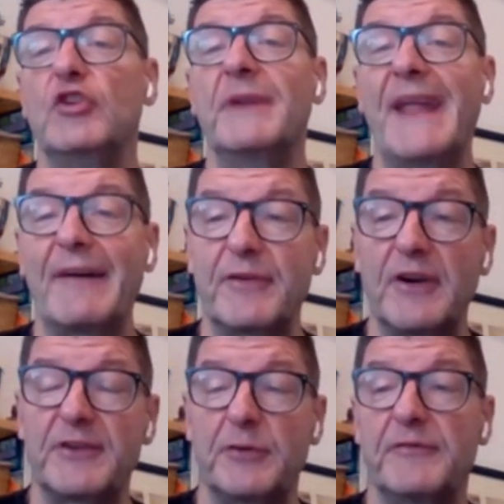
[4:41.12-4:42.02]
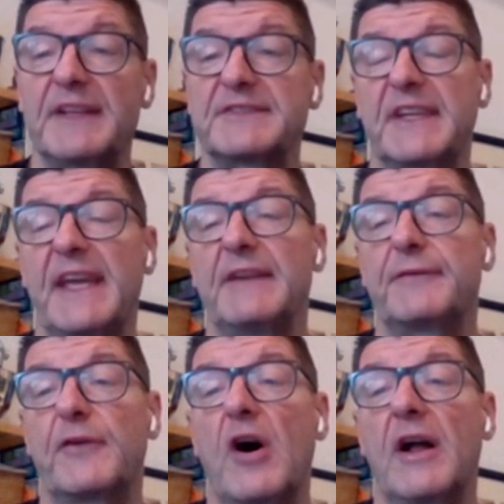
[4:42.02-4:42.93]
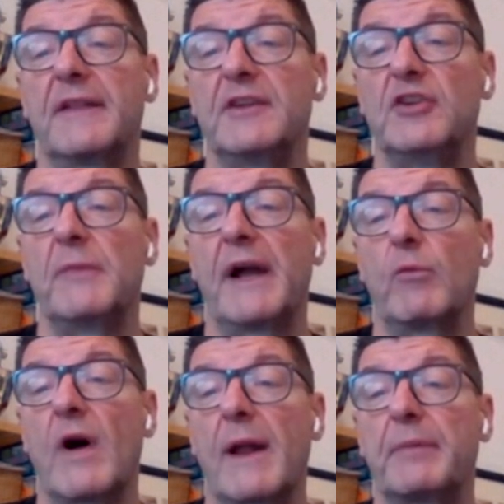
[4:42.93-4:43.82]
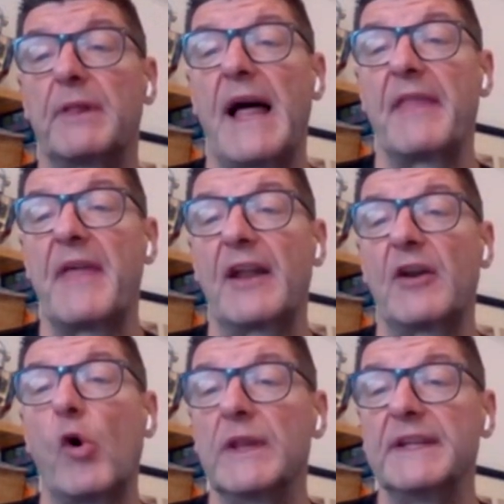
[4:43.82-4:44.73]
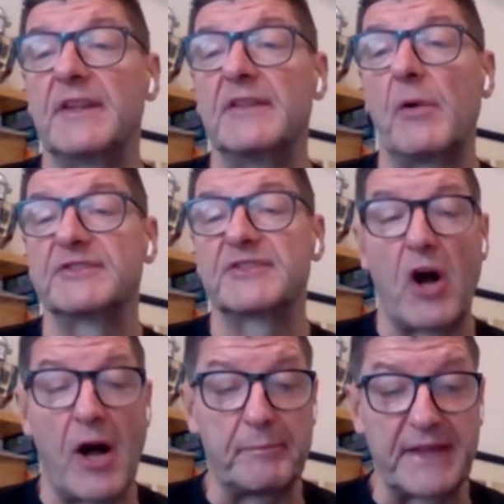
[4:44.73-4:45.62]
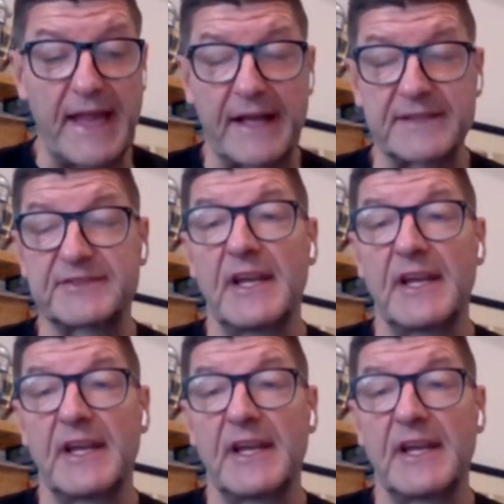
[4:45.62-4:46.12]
human effort to investigate fraud, then you might want to apply that only to the most complex,